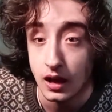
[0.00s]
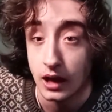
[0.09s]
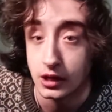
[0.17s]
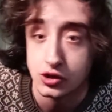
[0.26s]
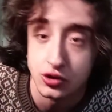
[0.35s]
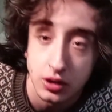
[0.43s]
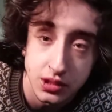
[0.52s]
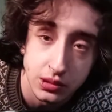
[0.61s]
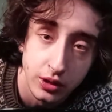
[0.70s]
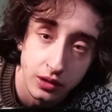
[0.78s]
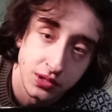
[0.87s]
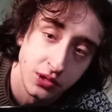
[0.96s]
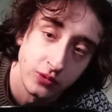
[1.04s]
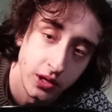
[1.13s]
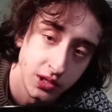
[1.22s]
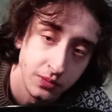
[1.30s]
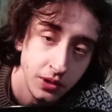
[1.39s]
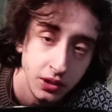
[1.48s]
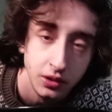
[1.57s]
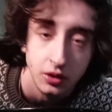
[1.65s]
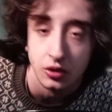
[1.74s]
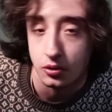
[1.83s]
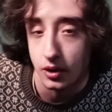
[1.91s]
I can try someone else's recipe,
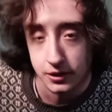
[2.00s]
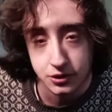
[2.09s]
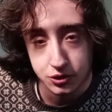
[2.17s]
or I can